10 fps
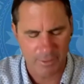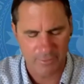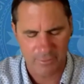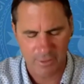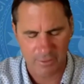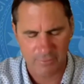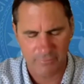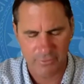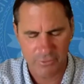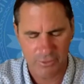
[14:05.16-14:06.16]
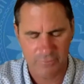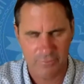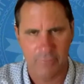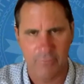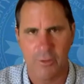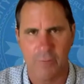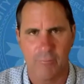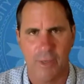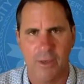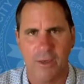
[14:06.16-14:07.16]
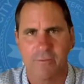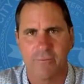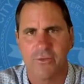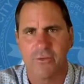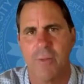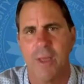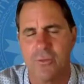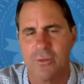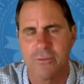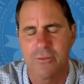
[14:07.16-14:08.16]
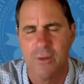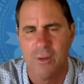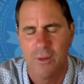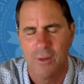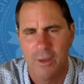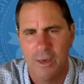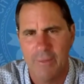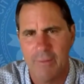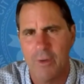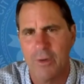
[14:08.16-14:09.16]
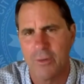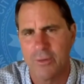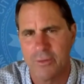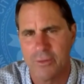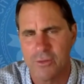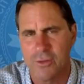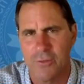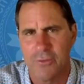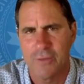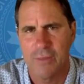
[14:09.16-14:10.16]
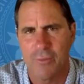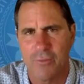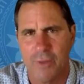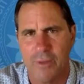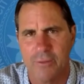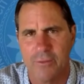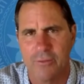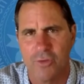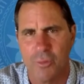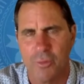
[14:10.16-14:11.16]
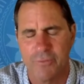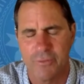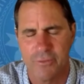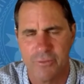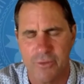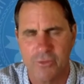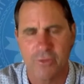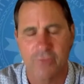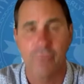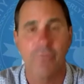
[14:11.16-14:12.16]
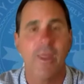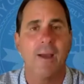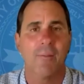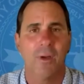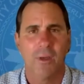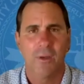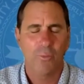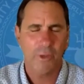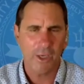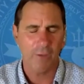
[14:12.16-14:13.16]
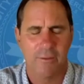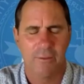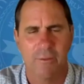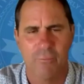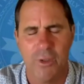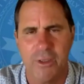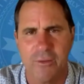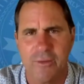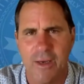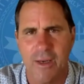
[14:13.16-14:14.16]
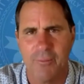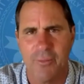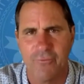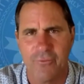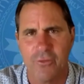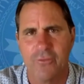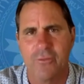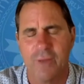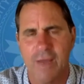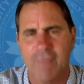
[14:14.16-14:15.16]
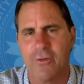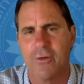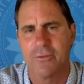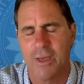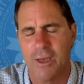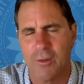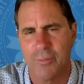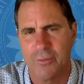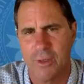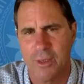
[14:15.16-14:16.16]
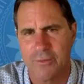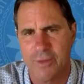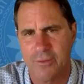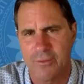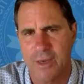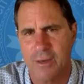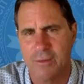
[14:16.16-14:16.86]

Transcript: and conservationists, and they're really my conservation mentors. And they run an organization called the Southwest Wetlands Interpretive Association. And through them, we helped really set up the first effort to help set aside